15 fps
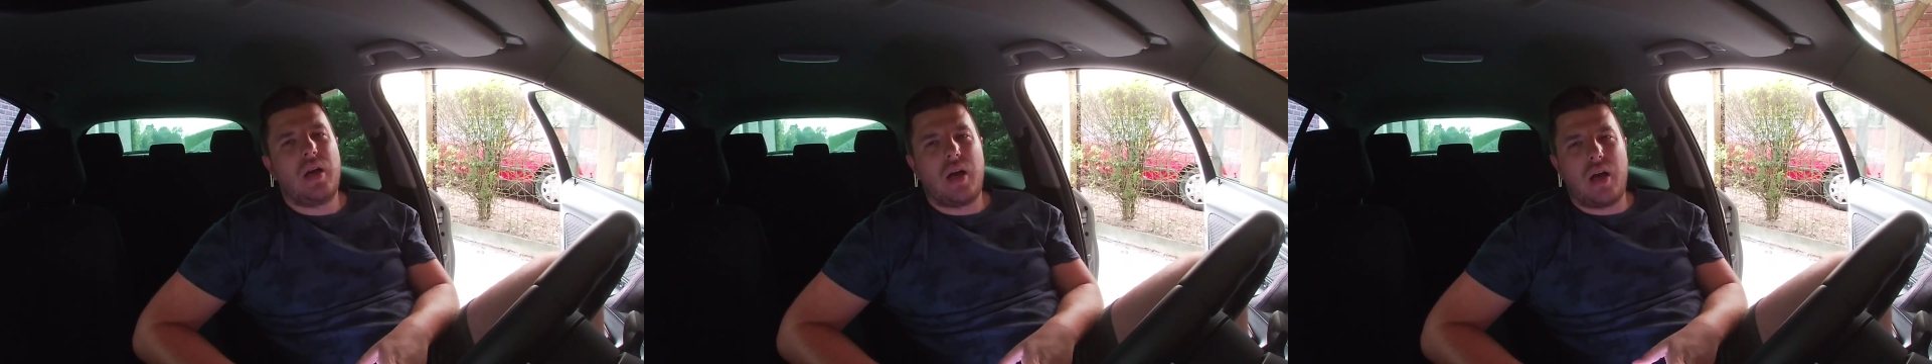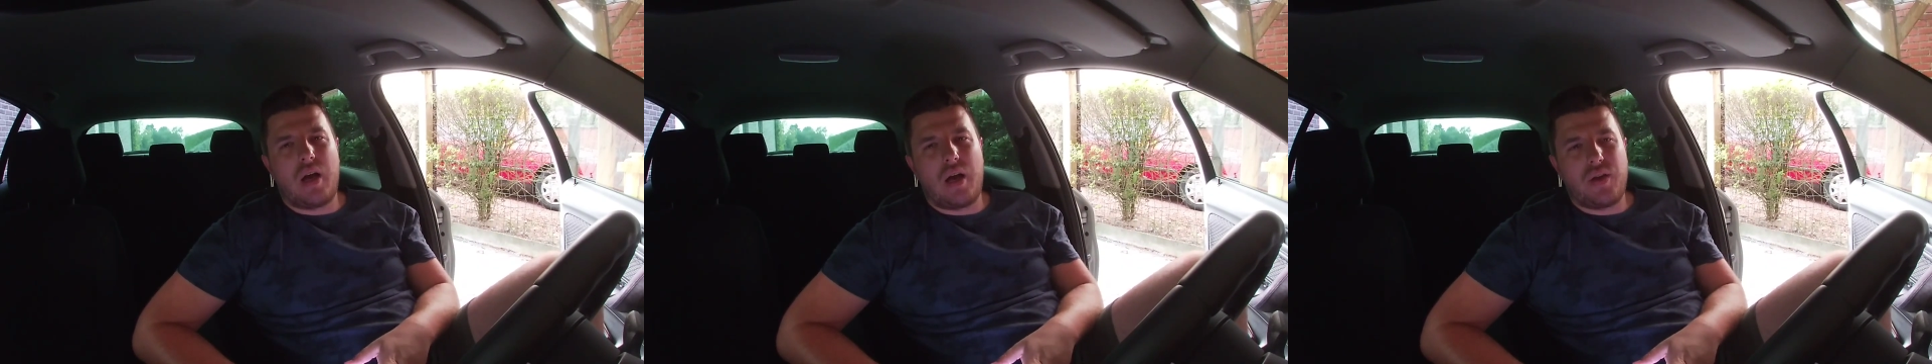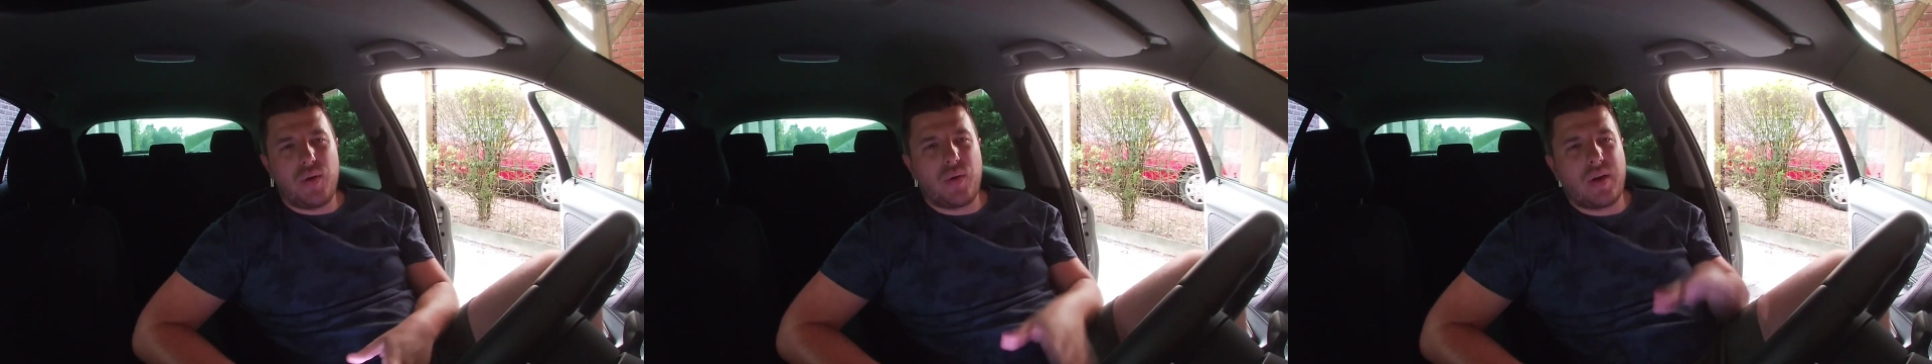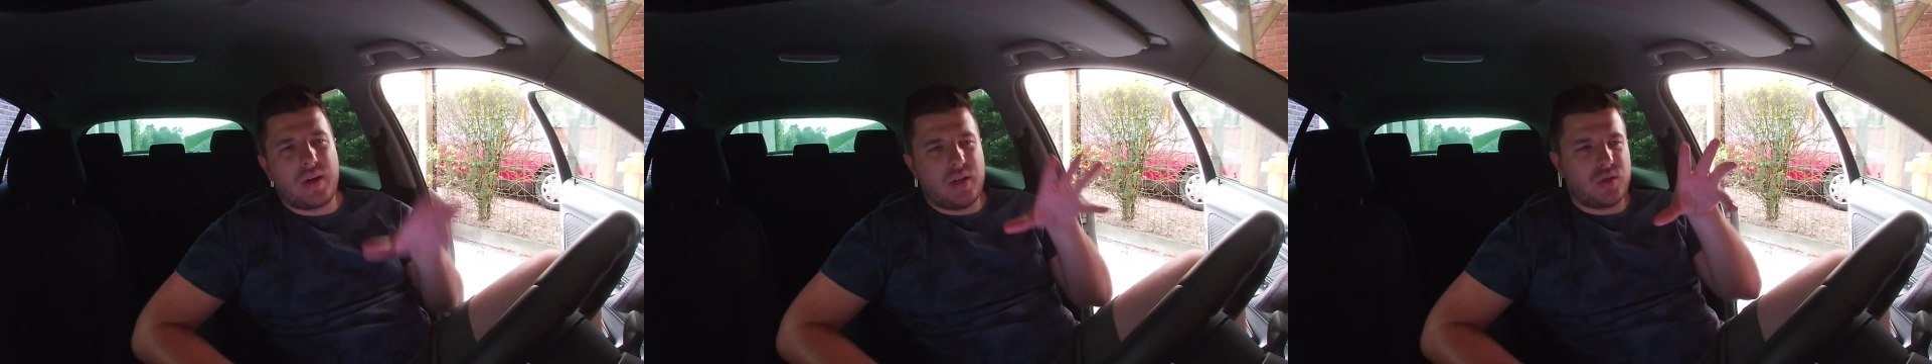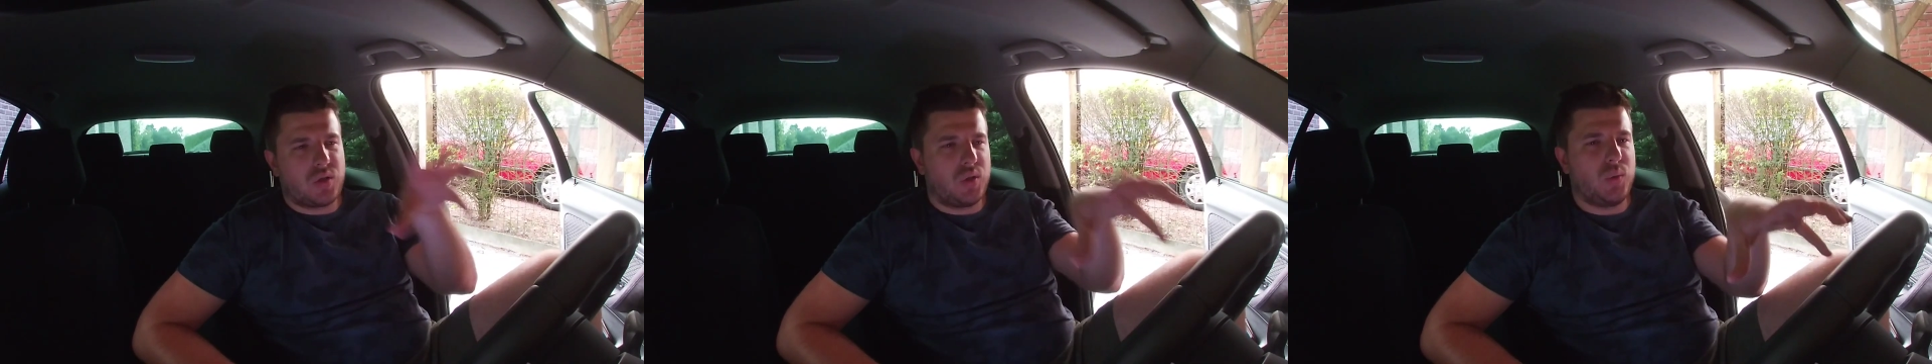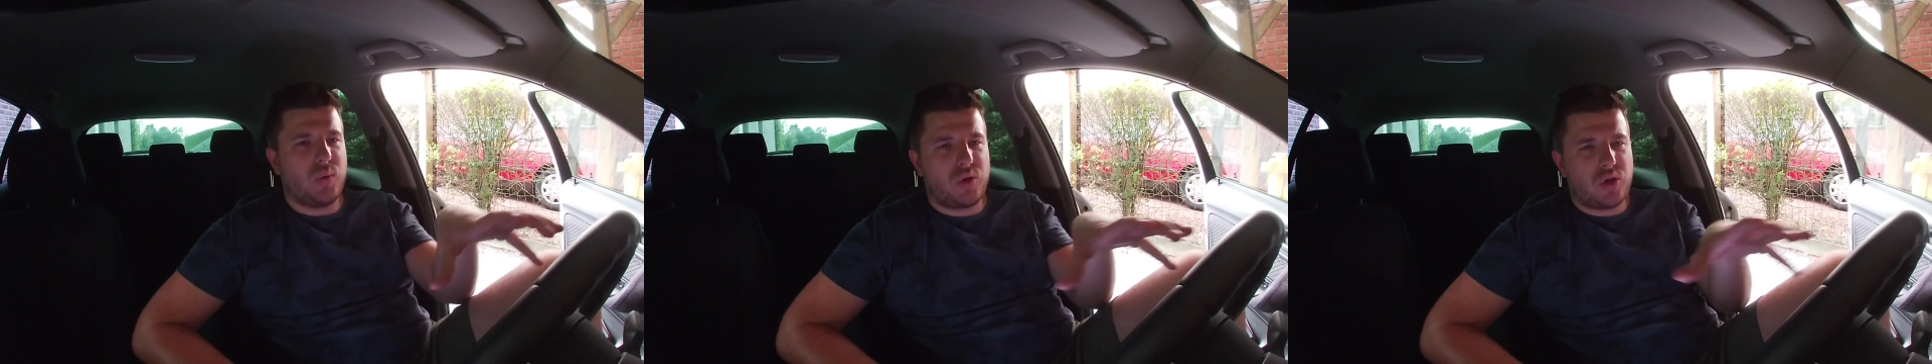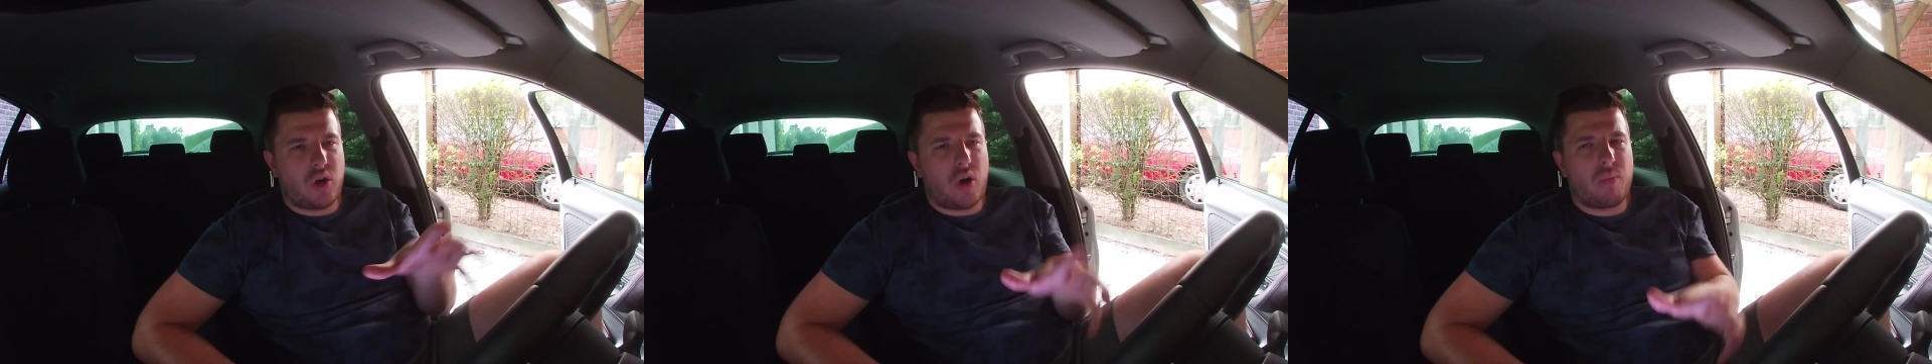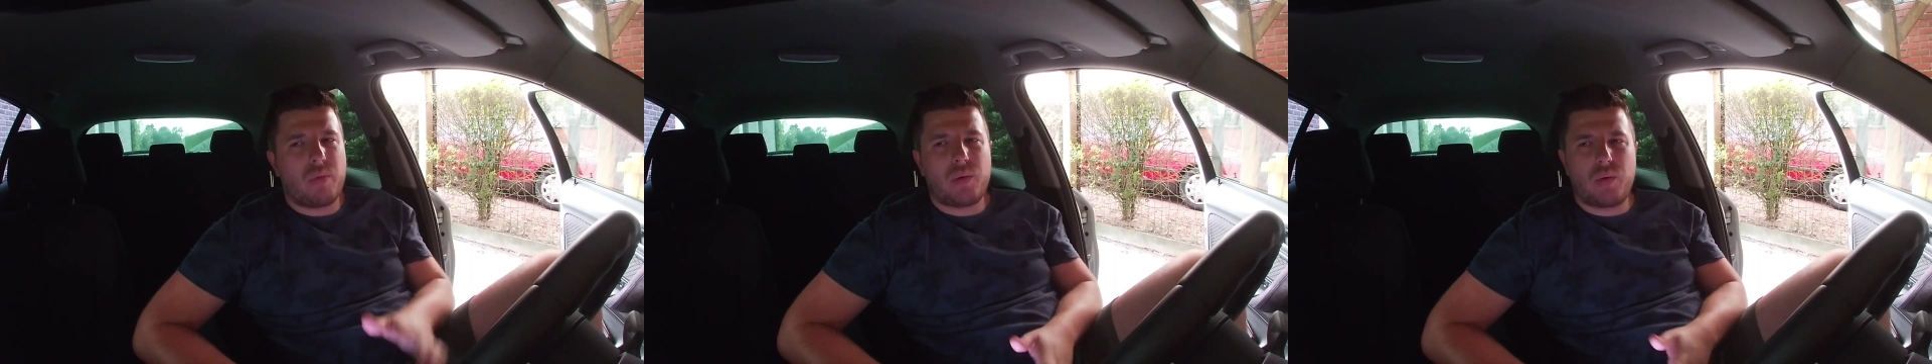You can also do a
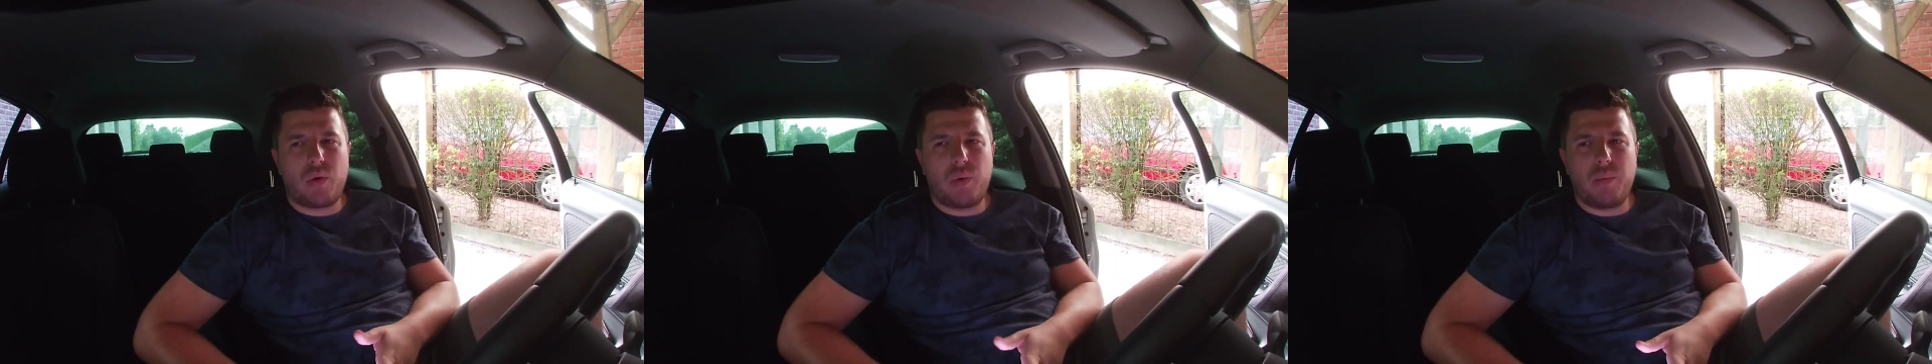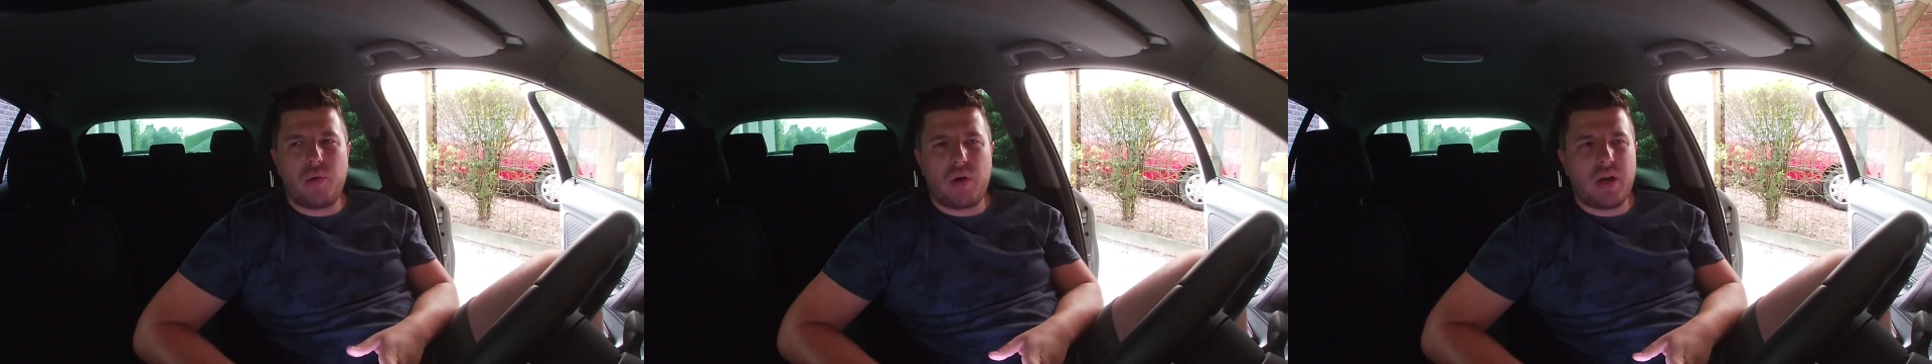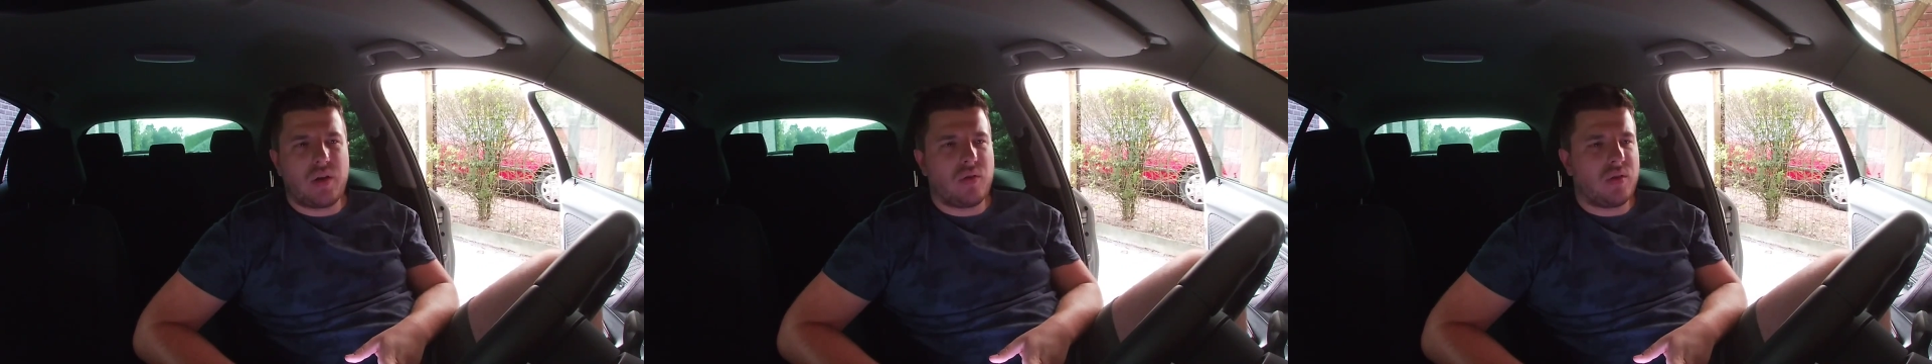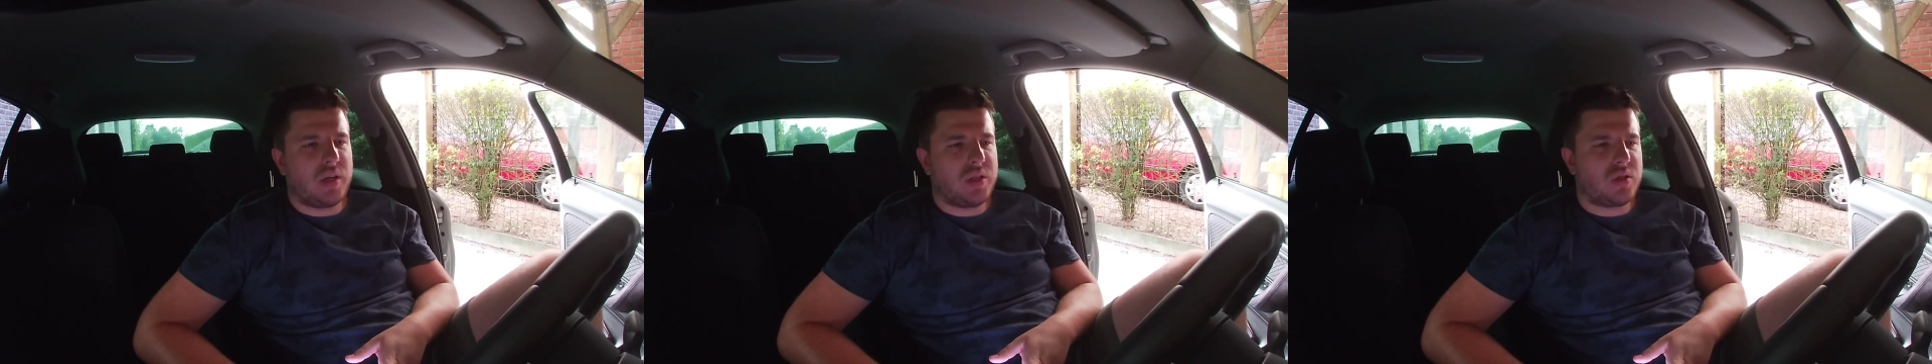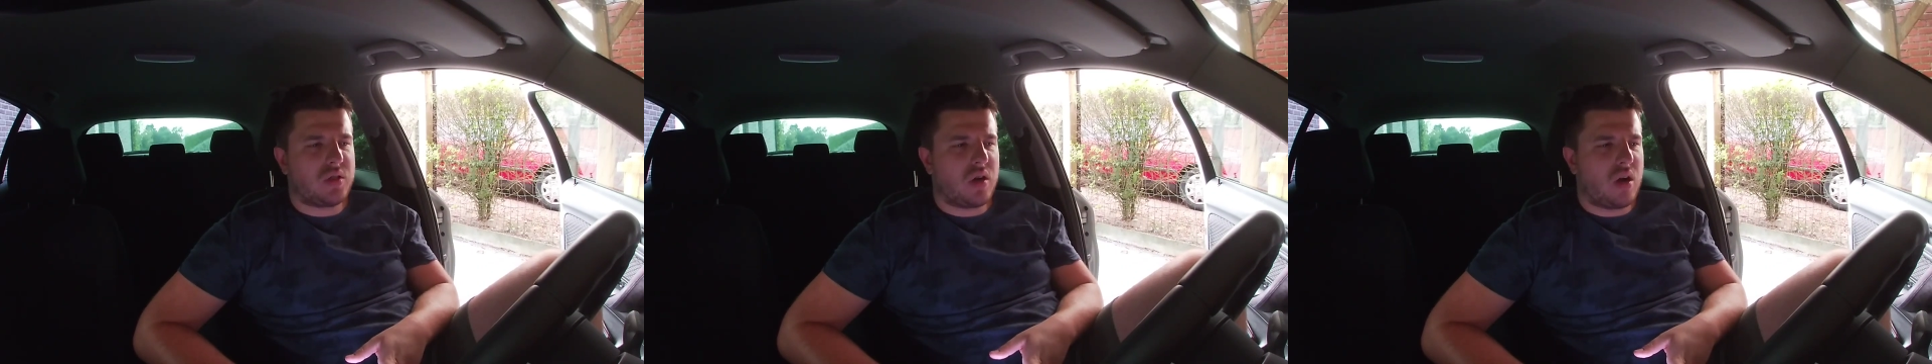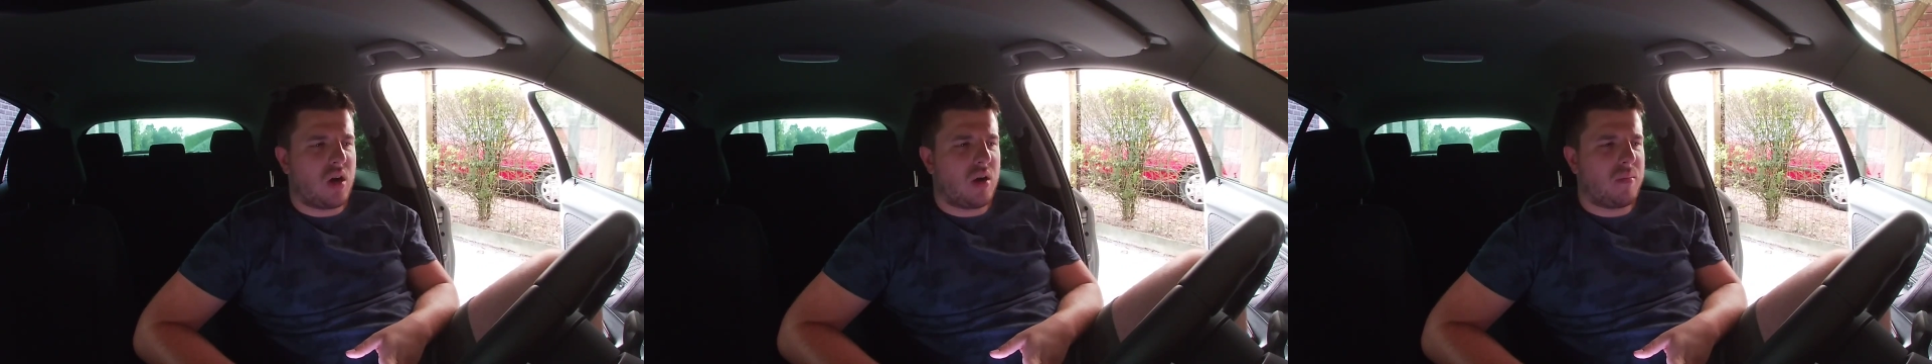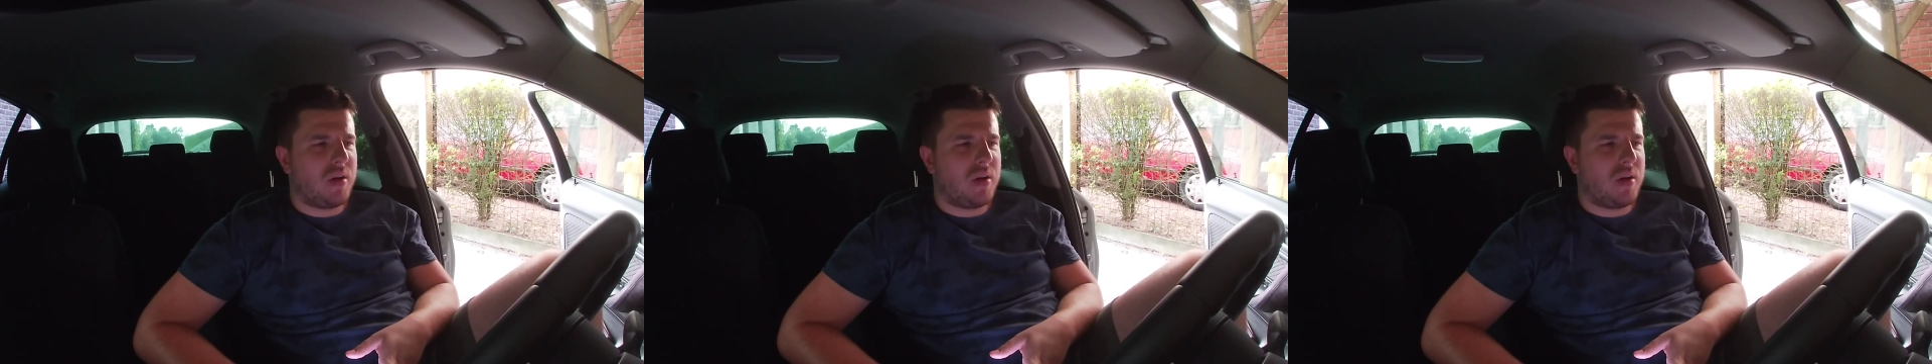turbo upgrade on this car,